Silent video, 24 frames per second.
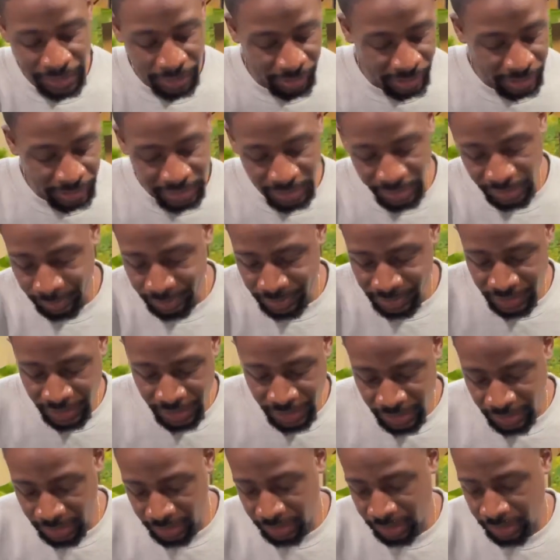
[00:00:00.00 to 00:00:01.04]
I keep
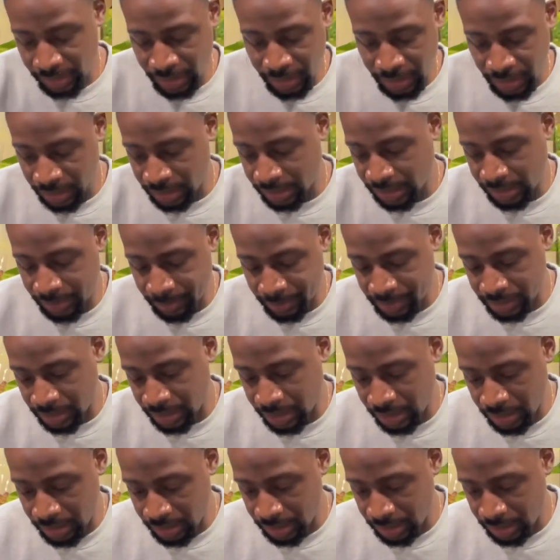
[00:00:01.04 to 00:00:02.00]
saying it and I keep saying